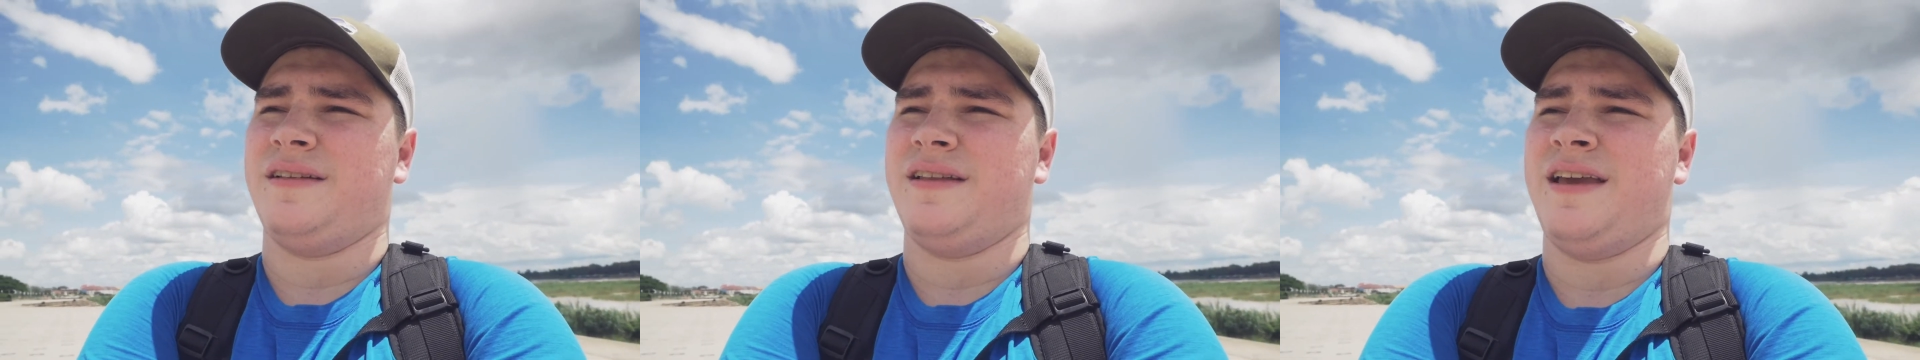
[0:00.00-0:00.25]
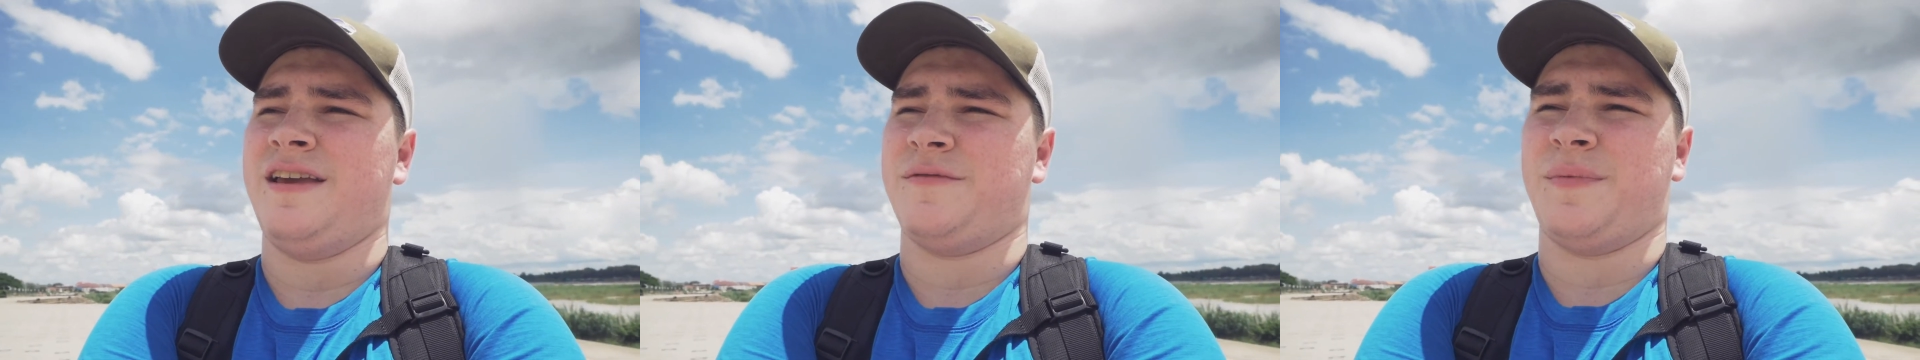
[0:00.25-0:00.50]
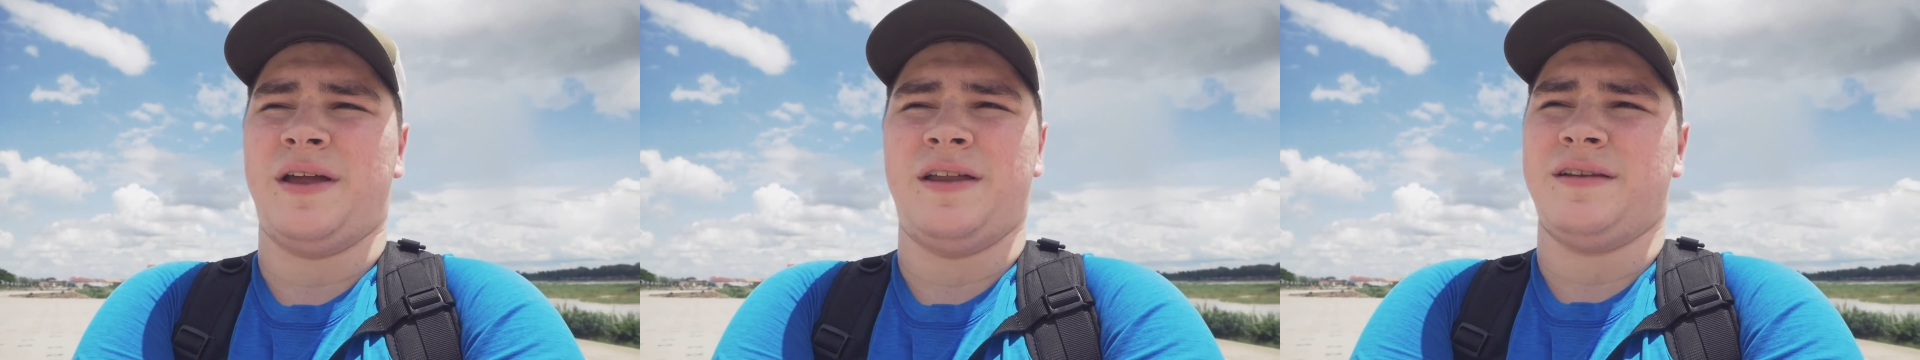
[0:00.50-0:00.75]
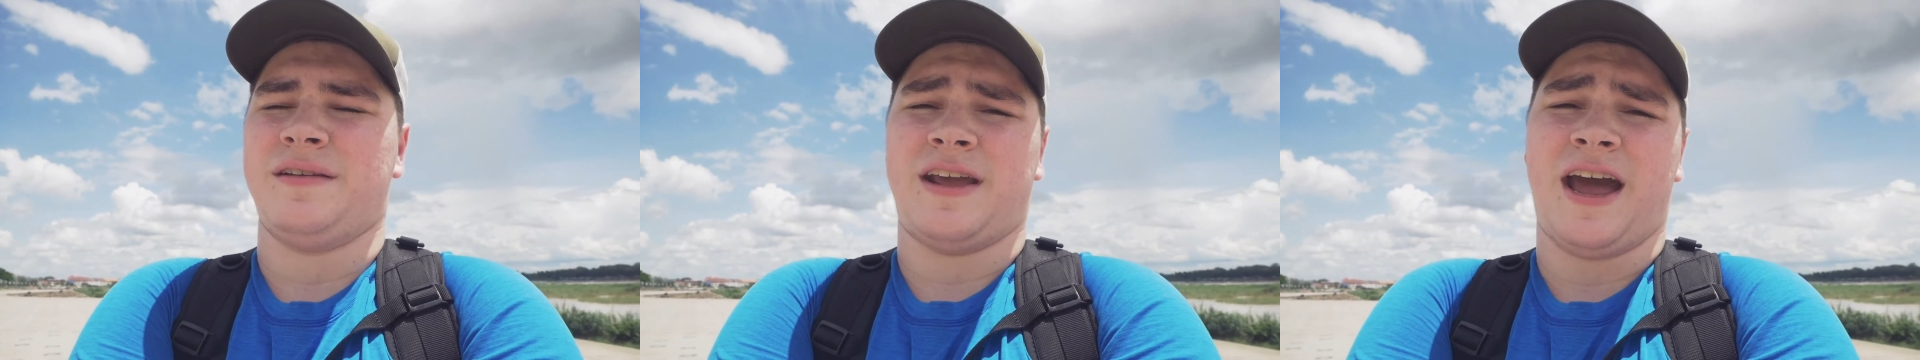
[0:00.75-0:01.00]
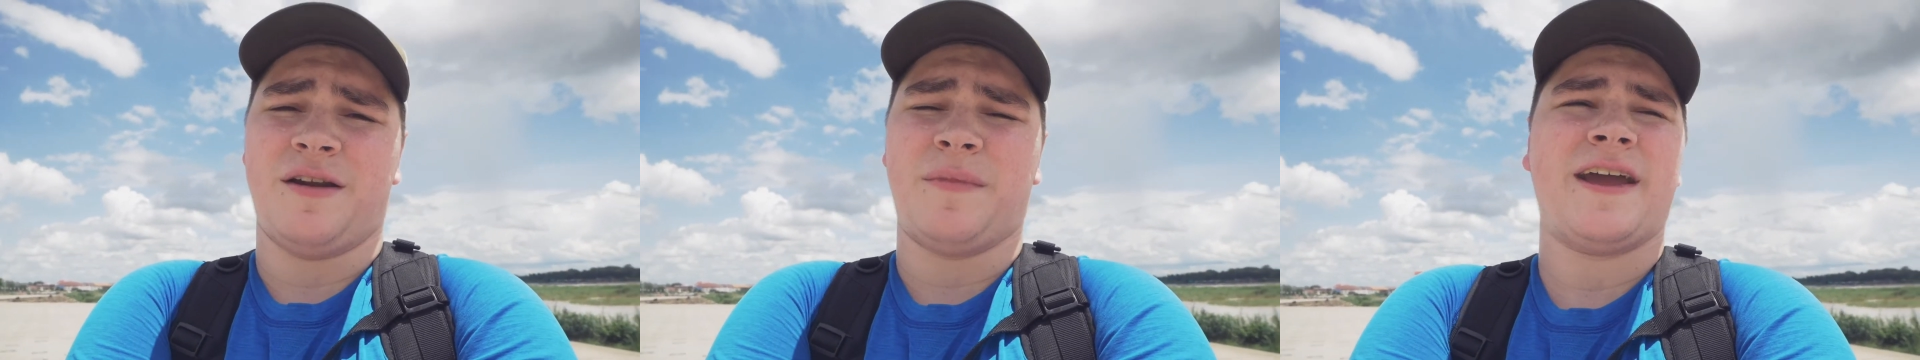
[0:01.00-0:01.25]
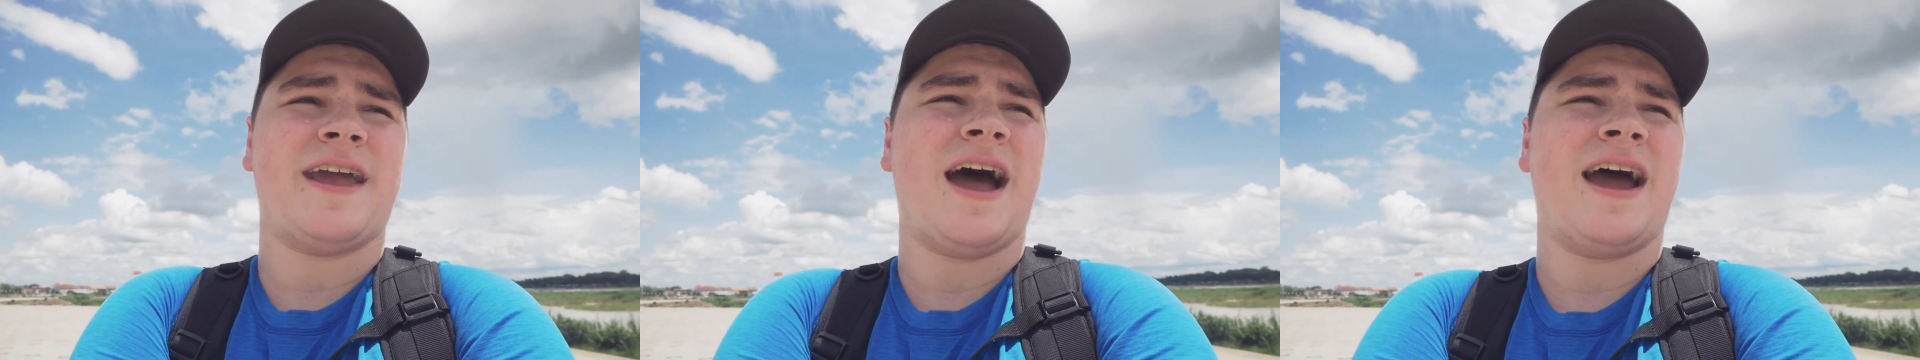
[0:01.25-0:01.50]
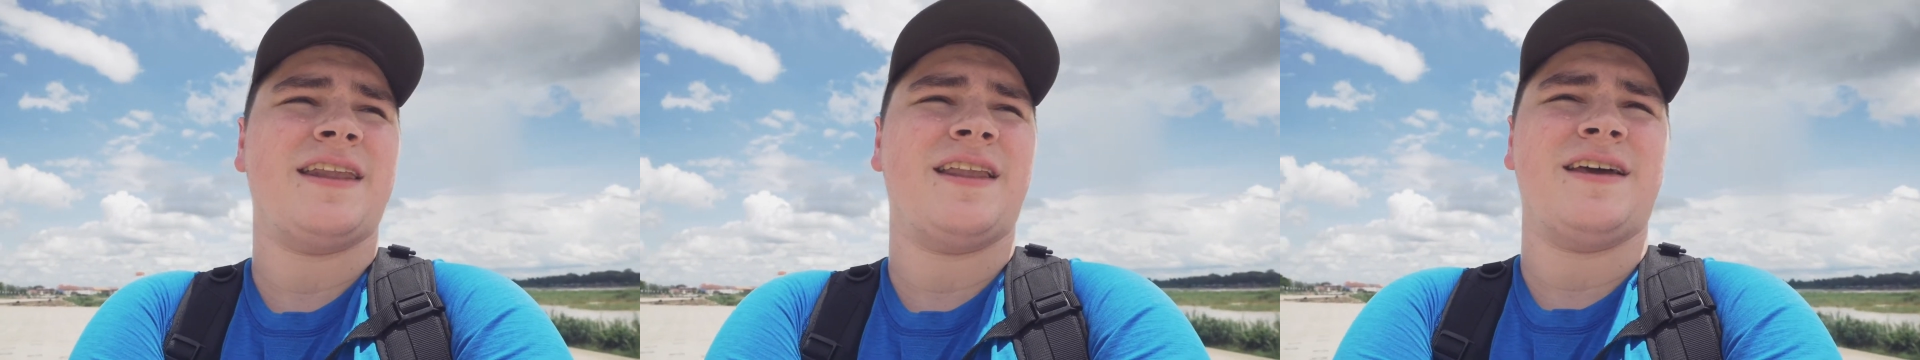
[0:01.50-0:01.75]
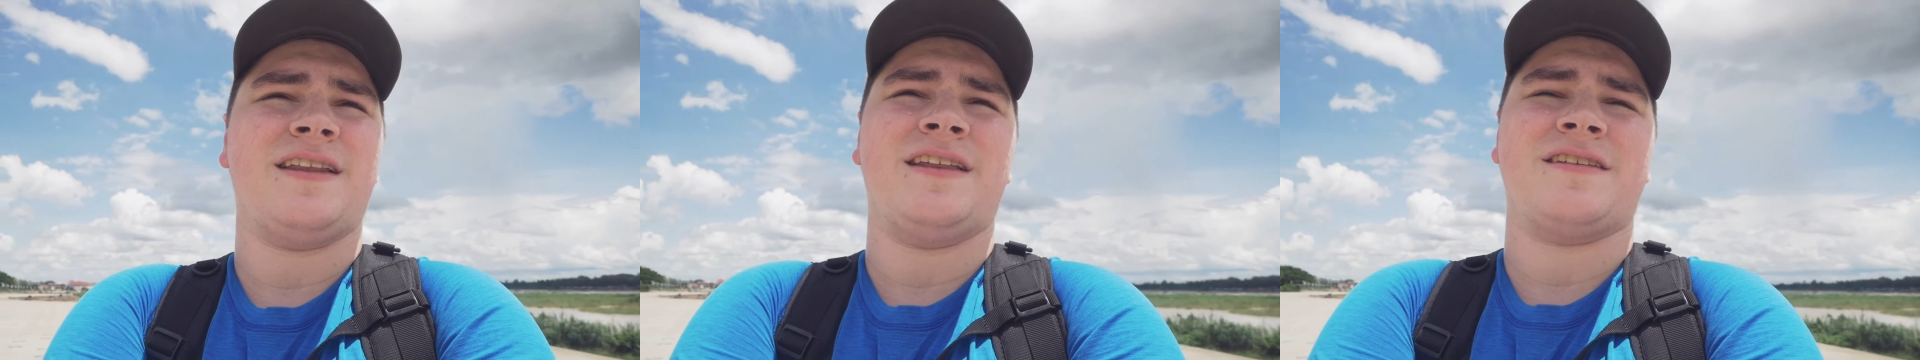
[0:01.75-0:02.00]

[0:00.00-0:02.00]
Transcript: He's been kind of my guide lately.